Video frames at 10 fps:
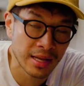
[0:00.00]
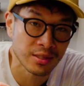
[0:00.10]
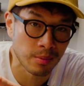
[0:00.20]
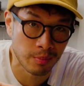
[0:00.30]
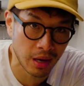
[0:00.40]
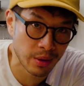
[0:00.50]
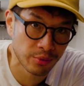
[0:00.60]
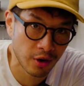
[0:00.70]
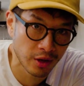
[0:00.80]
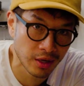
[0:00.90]
as a
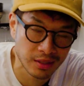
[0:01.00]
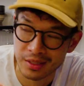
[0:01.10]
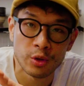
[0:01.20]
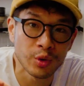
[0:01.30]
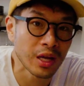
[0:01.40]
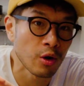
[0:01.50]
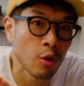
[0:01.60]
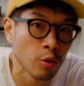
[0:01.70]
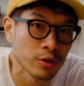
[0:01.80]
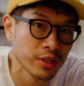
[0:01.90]
byproduct, you get a
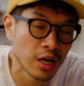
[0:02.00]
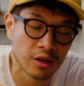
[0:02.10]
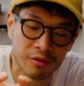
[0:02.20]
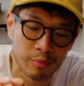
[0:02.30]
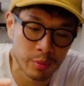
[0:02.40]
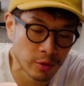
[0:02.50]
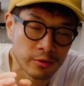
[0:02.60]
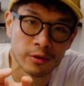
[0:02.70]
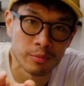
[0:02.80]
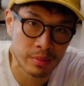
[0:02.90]
whole ton of
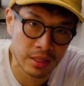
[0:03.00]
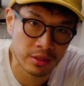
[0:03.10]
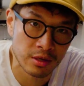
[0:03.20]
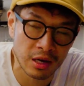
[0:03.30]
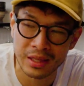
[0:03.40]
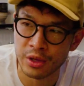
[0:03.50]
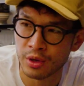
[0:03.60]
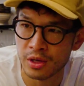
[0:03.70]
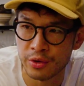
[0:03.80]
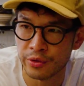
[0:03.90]
beautiful meat stock that you
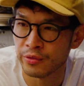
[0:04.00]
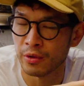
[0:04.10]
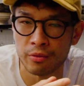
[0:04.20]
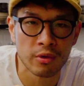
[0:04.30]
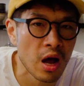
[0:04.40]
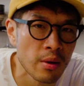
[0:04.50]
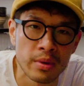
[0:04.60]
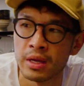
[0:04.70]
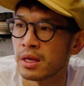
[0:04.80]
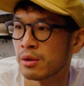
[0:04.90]
can use for
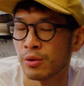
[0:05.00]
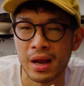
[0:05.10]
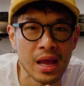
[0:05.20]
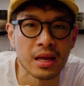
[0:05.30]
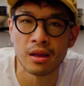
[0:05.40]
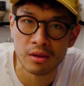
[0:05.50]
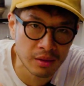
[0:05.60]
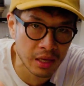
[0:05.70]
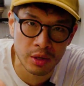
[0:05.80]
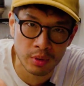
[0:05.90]
ramen or anything
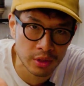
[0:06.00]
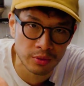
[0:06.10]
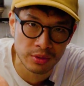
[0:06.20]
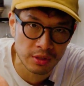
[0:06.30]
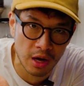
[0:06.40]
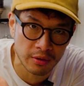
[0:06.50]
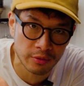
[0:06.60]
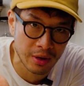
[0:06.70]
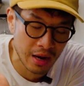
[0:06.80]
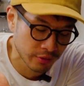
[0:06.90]
that you would use stock
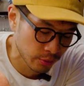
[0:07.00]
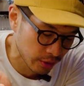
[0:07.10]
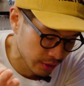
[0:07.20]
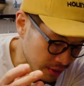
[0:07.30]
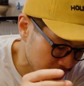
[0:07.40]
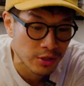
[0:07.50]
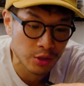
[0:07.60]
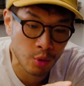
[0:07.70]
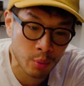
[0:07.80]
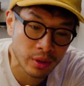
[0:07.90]
for afterwards.
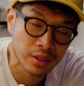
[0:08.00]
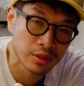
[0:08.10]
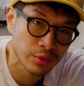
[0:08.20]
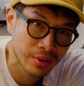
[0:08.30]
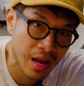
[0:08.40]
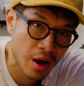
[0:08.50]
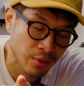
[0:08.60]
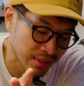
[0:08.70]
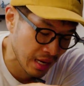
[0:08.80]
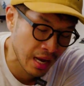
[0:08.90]
So what we're gonna do
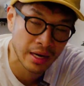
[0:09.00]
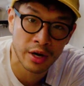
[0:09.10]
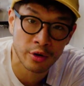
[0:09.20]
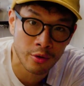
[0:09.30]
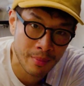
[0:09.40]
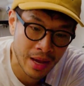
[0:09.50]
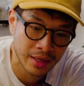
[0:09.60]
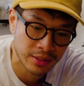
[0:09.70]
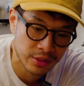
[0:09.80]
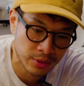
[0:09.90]
now is add
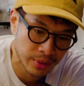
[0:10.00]
aromatics to